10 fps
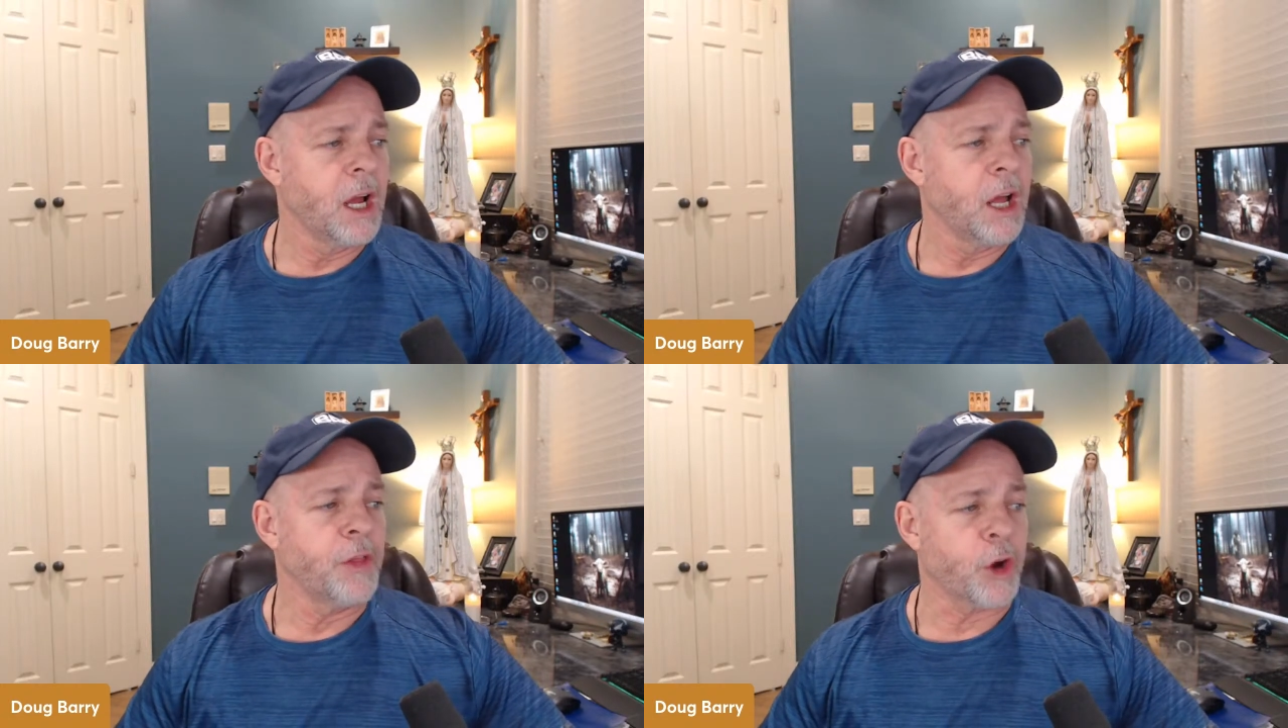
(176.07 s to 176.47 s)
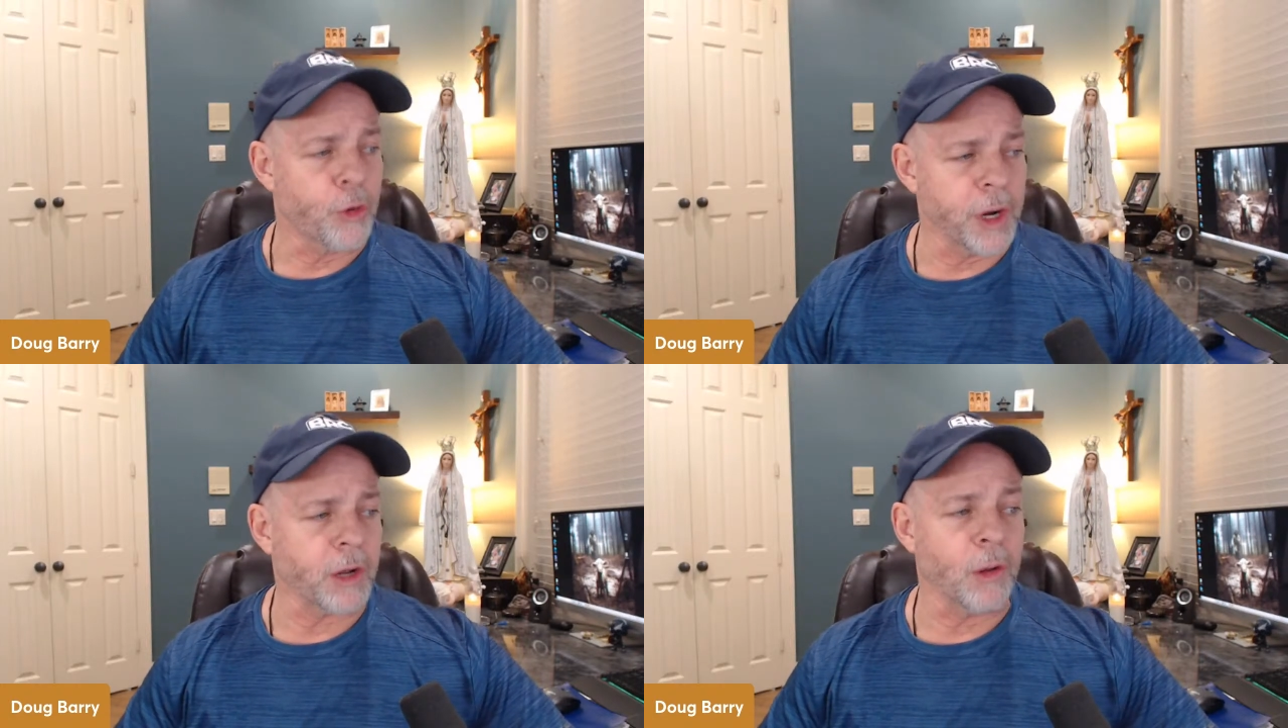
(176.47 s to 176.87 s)
the
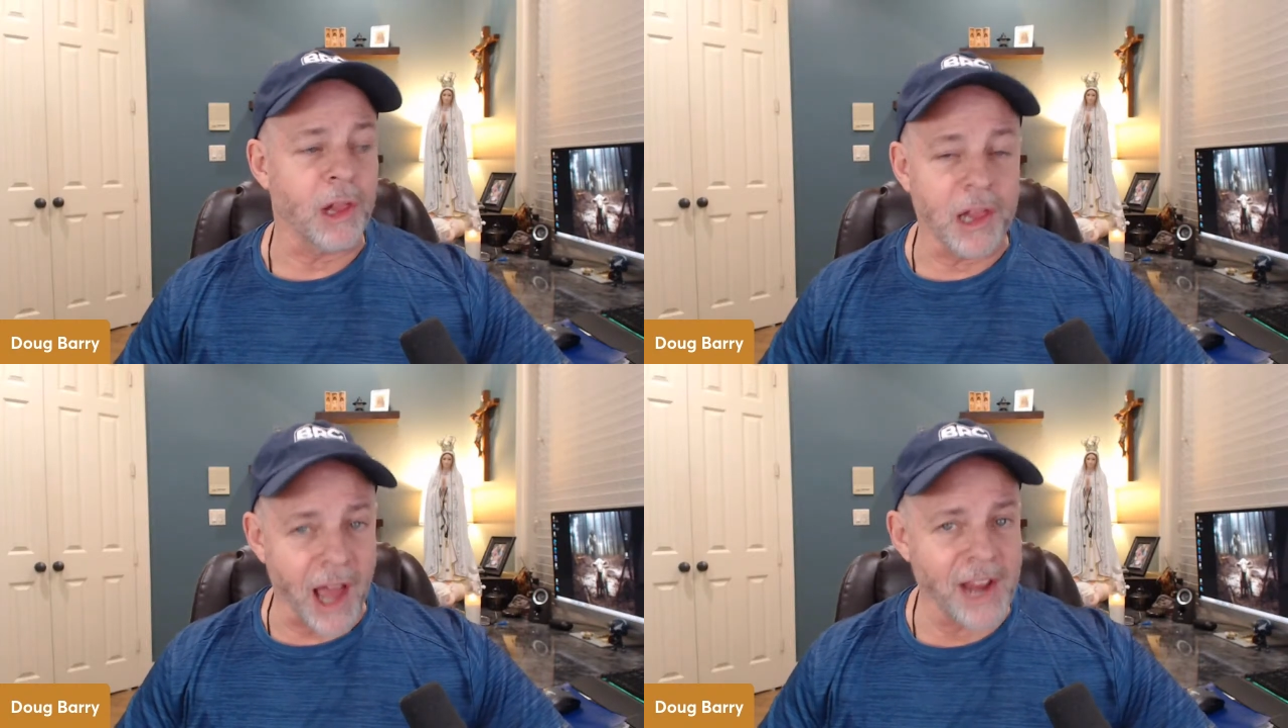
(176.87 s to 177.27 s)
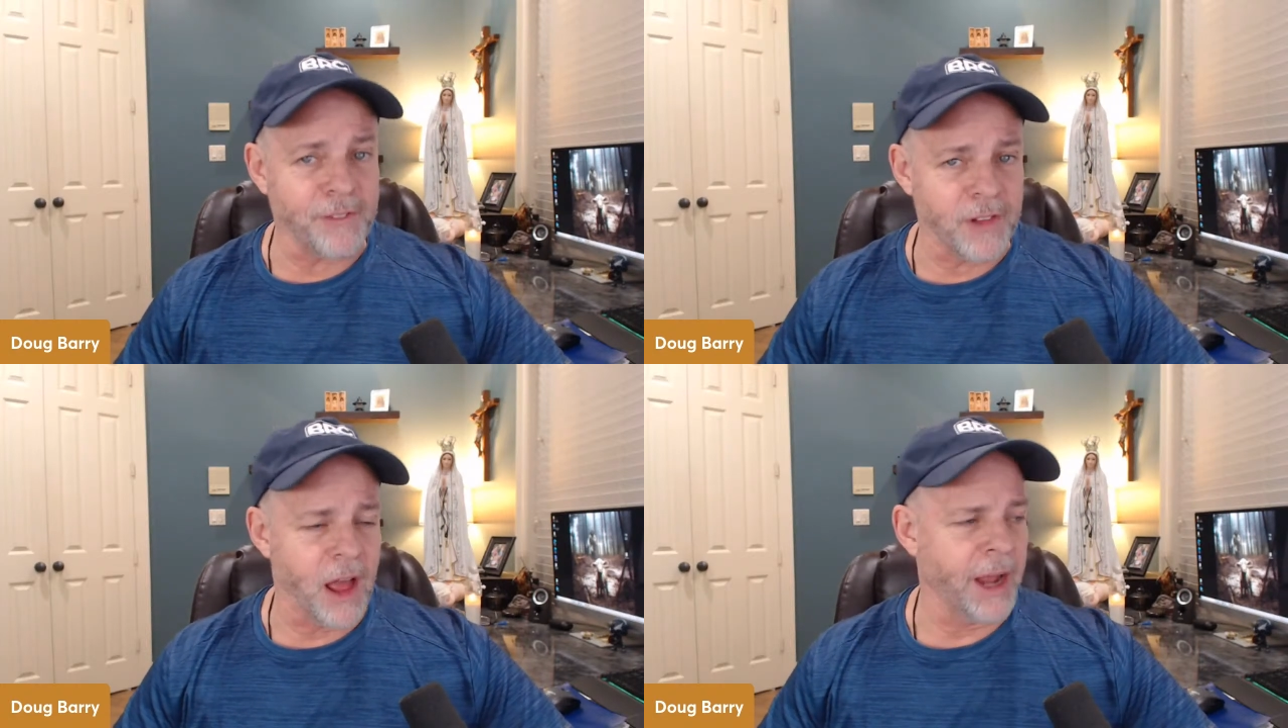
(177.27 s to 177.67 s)
critical
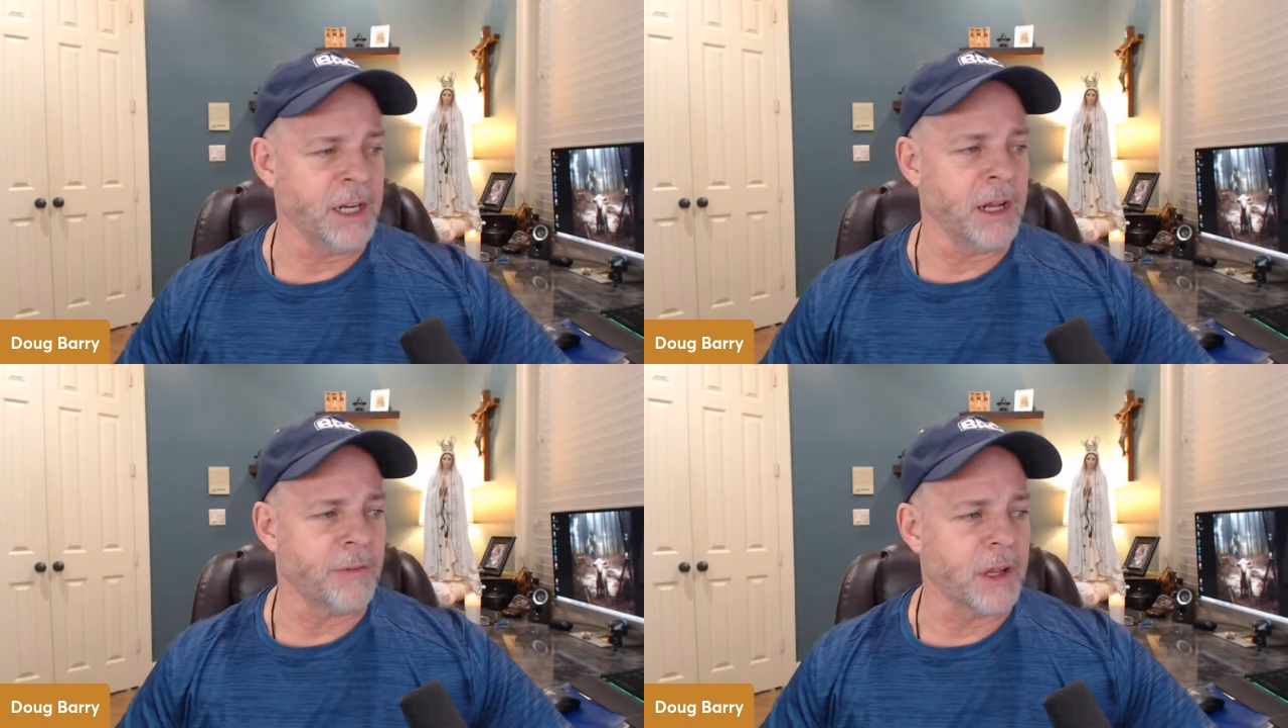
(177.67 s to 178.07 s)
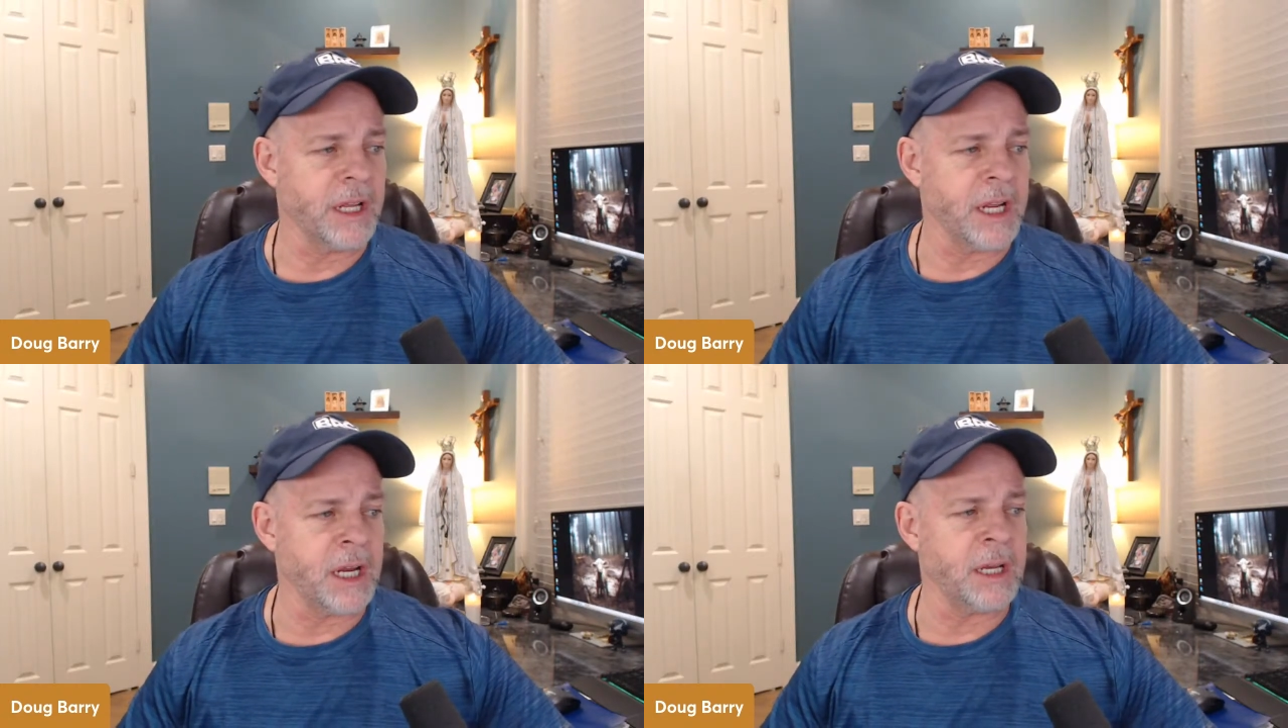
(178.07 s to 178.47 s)
lifeline of
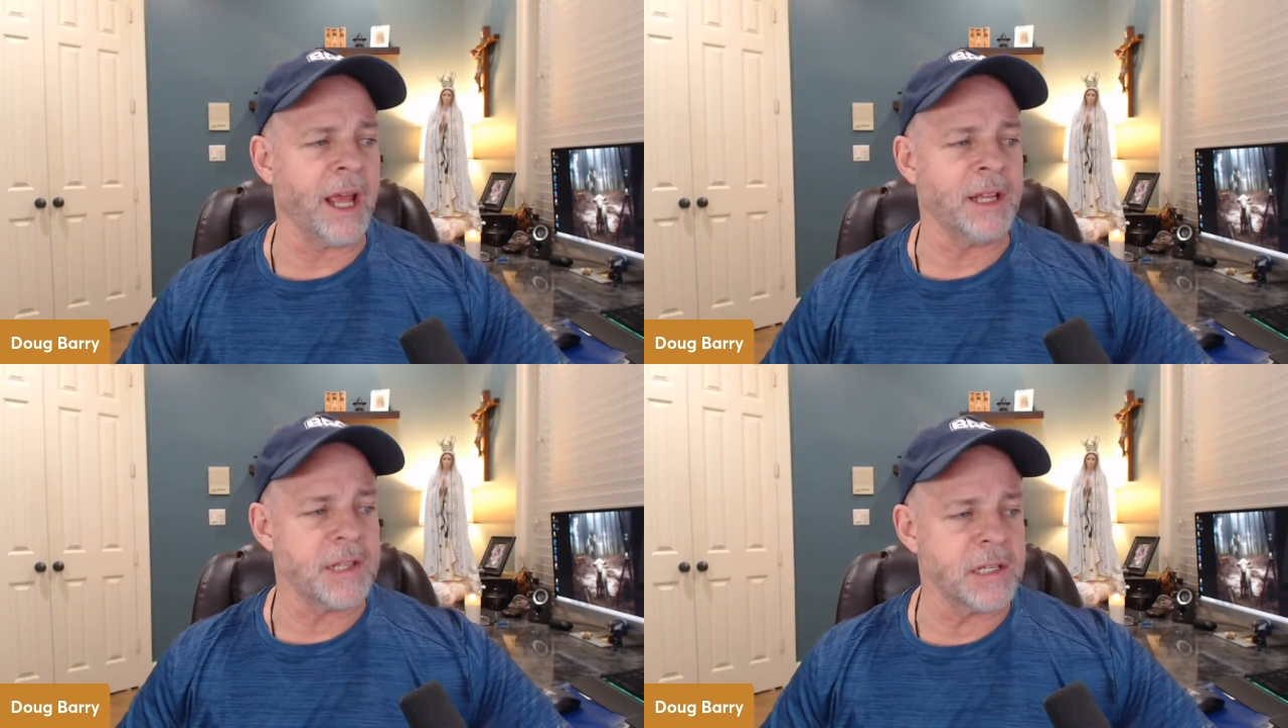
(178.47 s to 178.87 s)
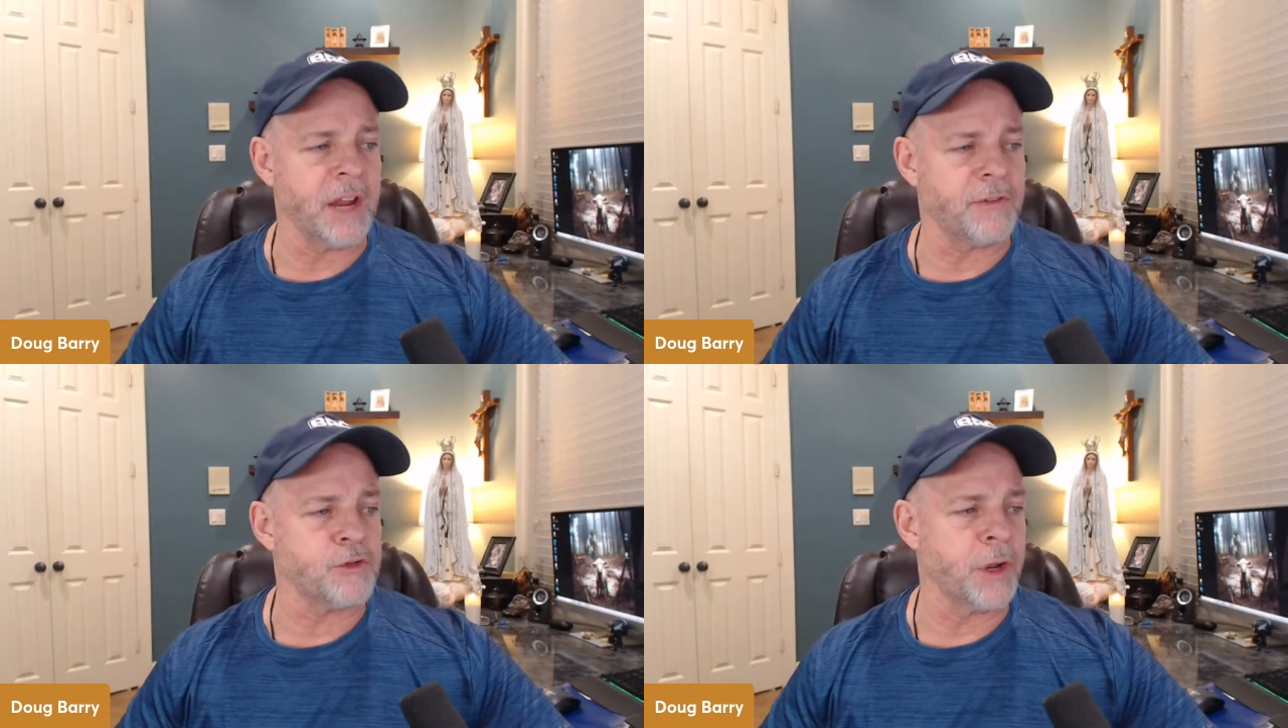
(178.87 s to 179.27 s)
clean and
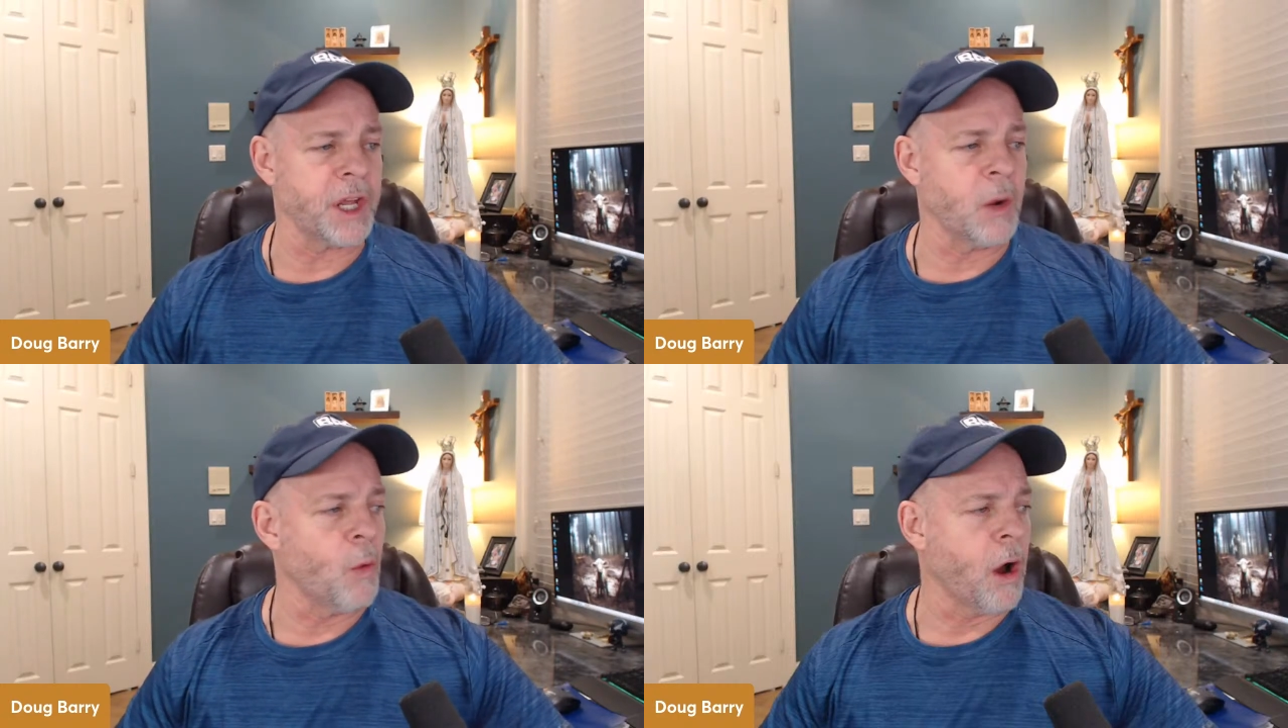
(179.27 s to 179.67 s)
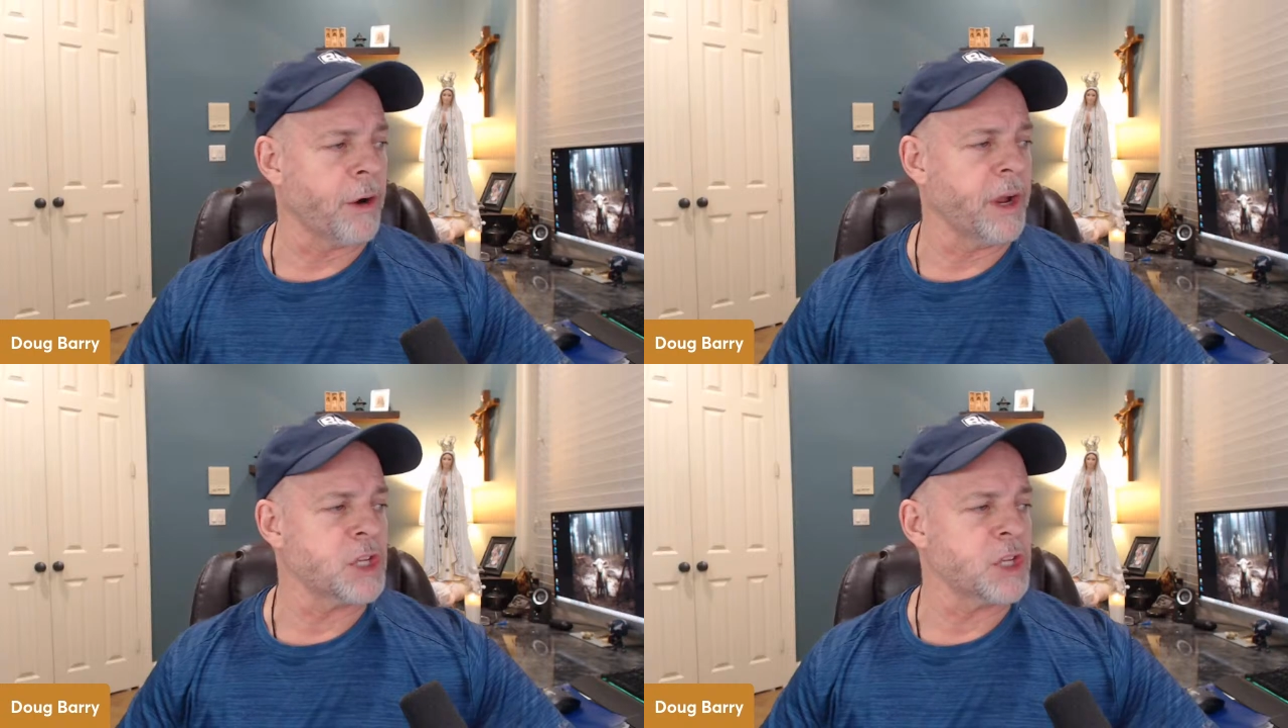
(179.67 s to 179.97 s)
safe drinking water,